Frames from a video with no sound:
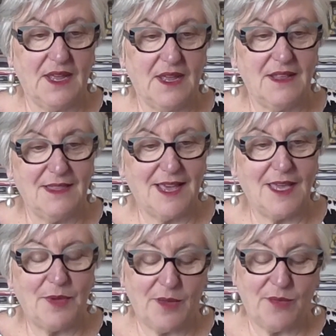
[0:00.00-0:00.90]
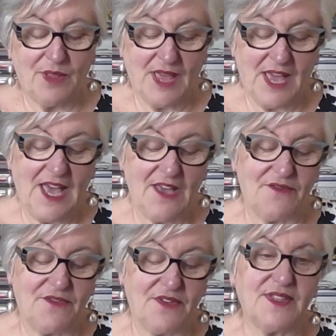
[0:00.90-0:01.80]
Lay people
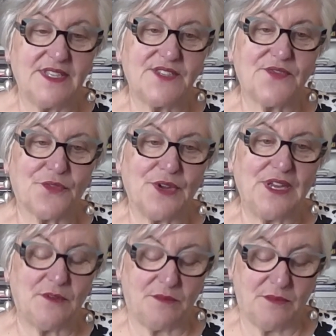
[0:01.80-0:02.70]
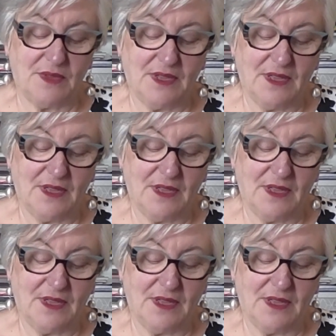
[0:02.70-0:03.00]
have this freedom